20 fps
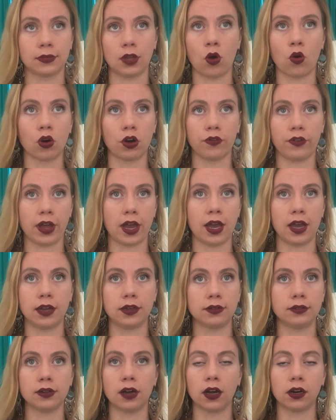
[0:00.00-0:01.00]

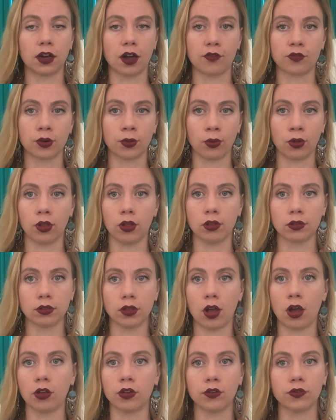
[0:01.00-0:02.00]
horrified, uncomfortable,
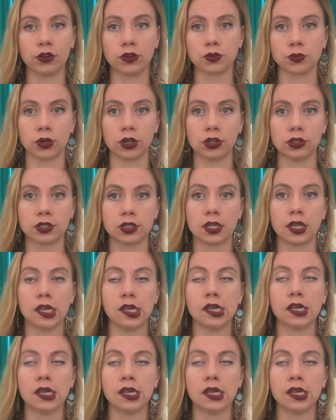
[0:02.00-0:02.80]
all of those words,